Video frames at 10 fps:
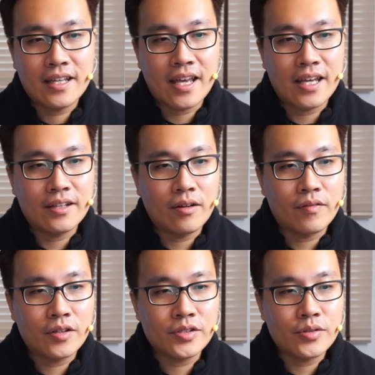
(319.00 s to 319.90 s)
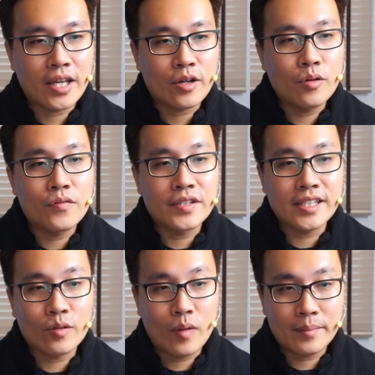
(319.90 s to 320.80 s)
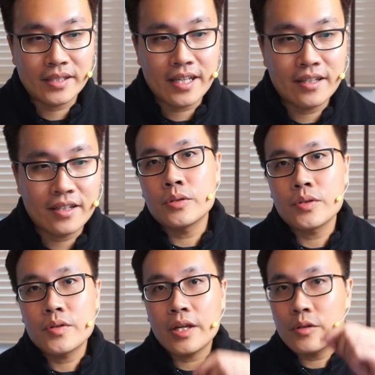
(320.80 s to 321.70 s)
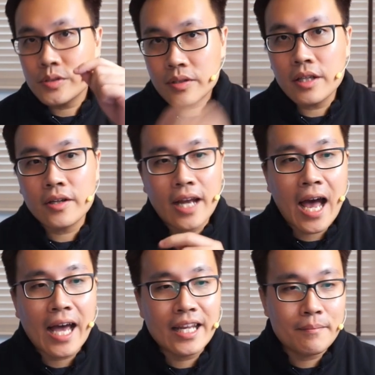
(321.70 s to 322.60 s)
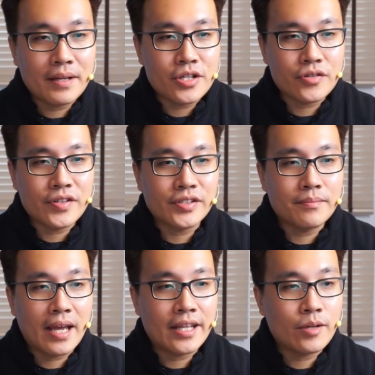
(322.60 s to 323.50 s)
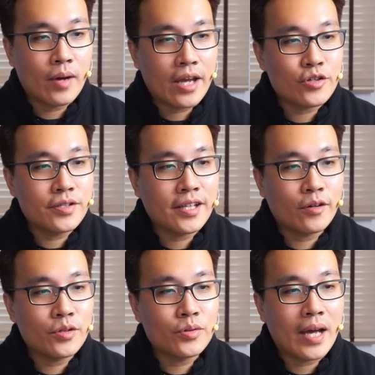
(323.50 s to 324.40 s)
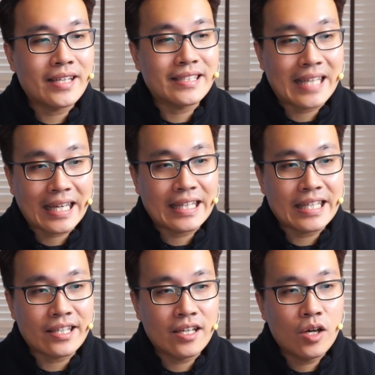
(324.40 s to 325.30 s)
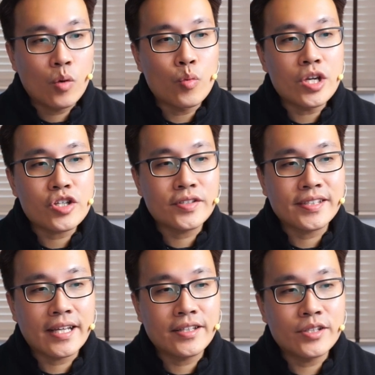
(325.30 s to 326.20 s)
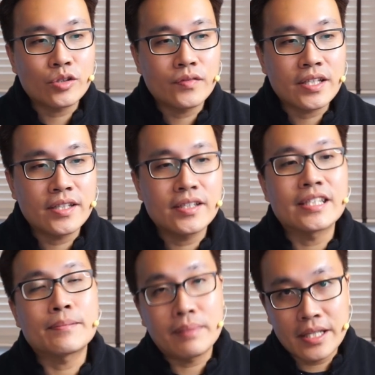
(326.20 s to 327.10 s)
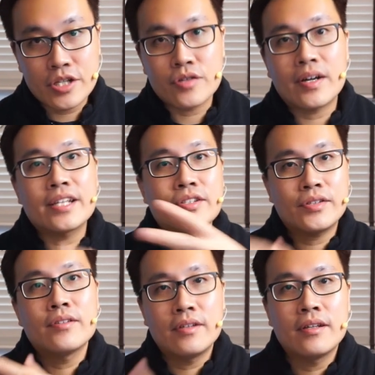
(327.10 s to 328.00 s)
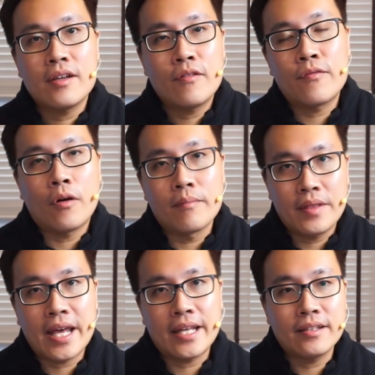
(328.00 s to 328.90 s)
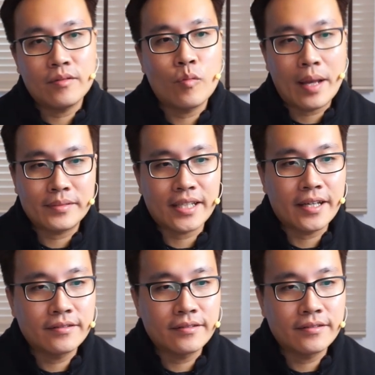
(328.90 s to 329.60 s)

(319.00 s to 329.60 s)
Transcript: And of course, you can go visit the website. So you can also click on the highlight plagiarism and they will actually tell you exactly which sentence over here is plagiarized from that website.